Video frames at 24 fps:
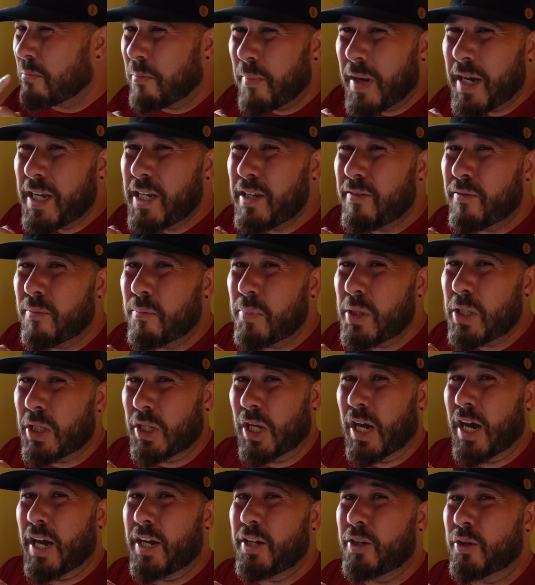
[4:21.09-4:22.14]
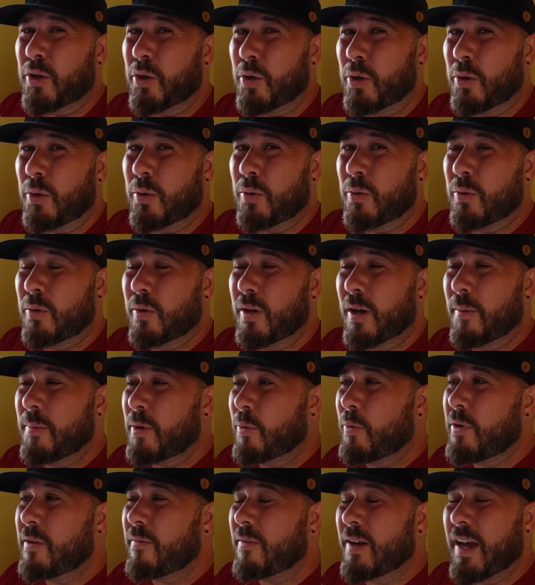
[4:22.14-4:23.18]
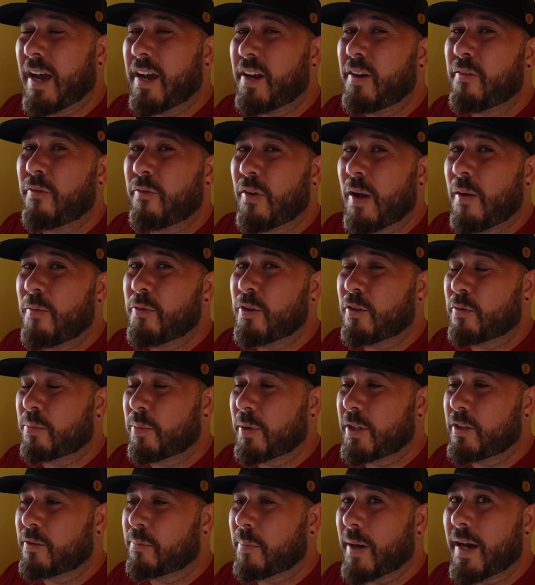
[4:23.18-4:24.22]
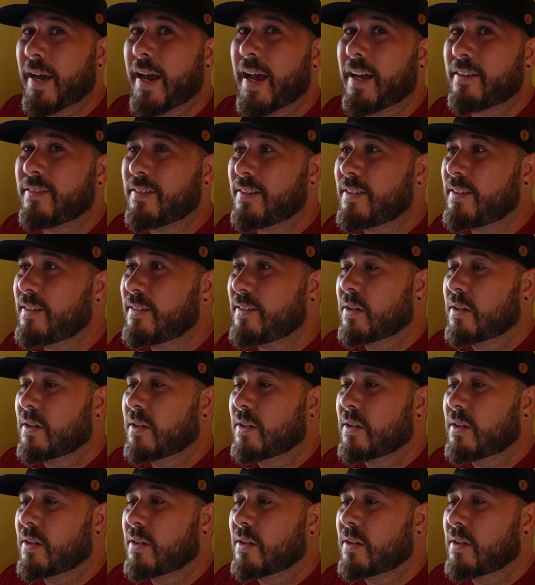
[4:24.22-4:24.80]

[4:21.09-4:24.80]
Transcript: Might even be in Idaho. I mean, we kind of found this place by accident.